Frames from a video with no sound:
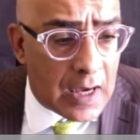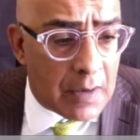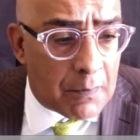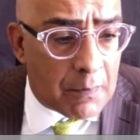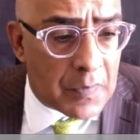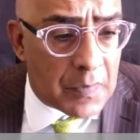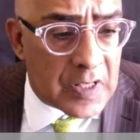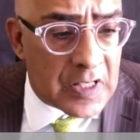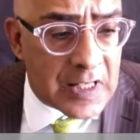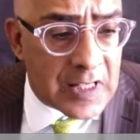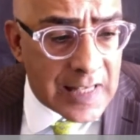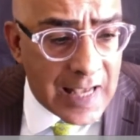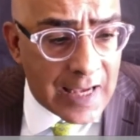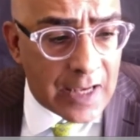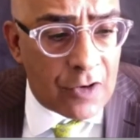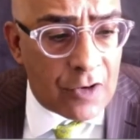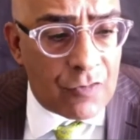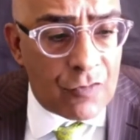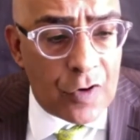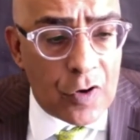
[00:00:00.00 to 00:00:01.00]

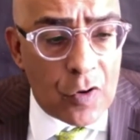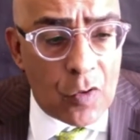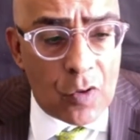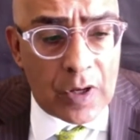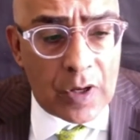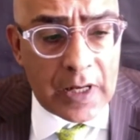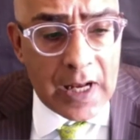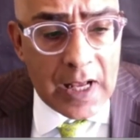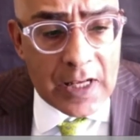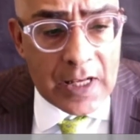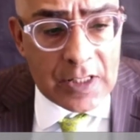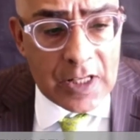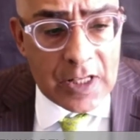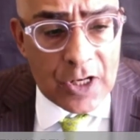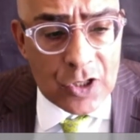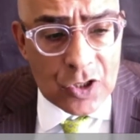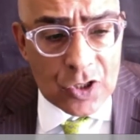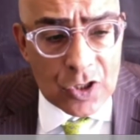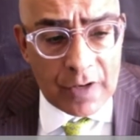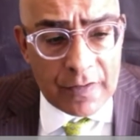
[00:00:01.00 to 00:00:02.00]
second
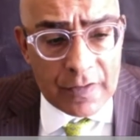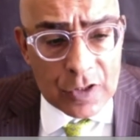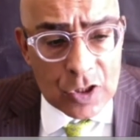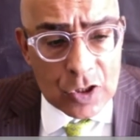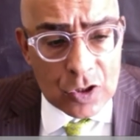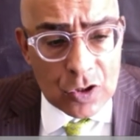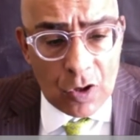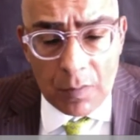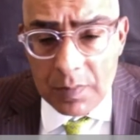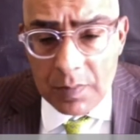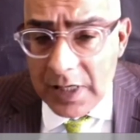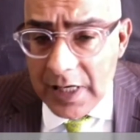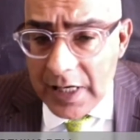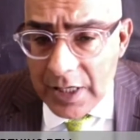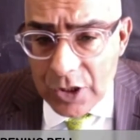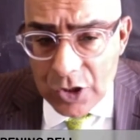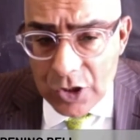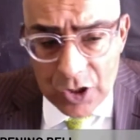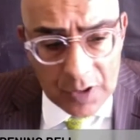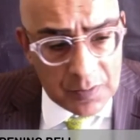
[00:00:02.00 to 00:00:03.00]
reorganization of its top
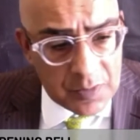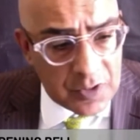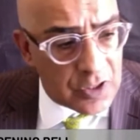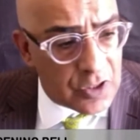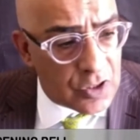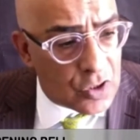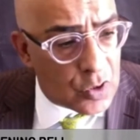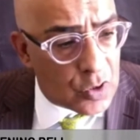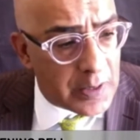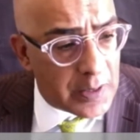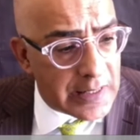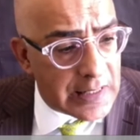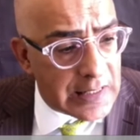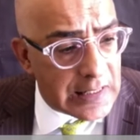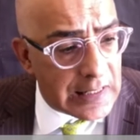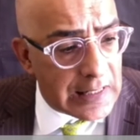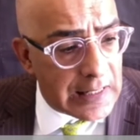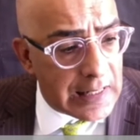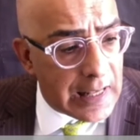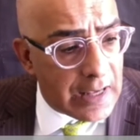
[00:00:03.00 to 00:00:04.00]
leadership since
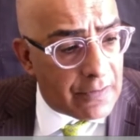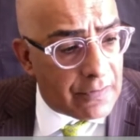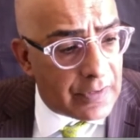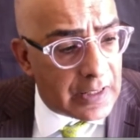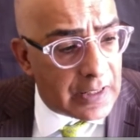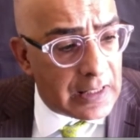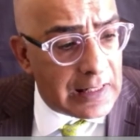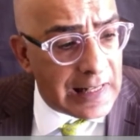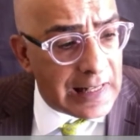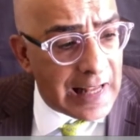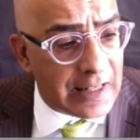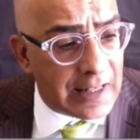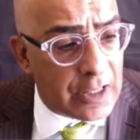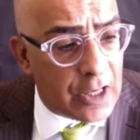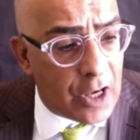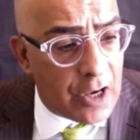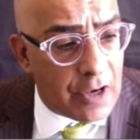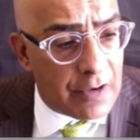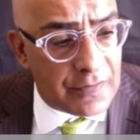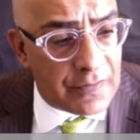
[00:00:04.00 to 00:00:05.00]
2011, let
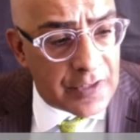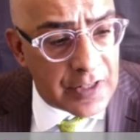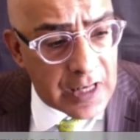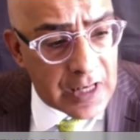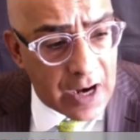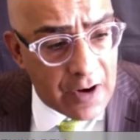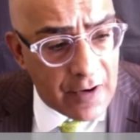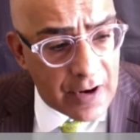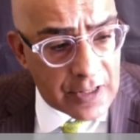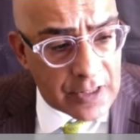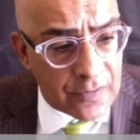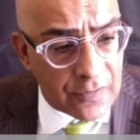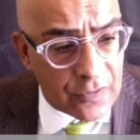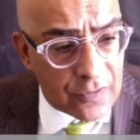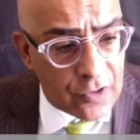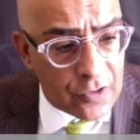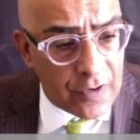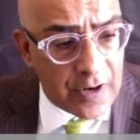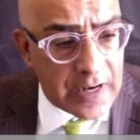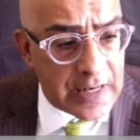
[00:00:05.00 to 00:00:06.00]
go of the director of
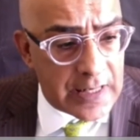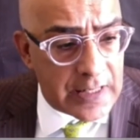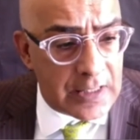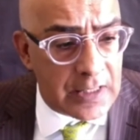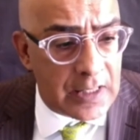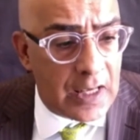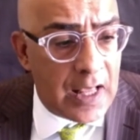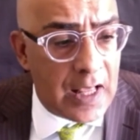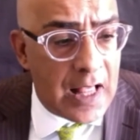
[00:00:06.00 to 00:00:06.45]
credit,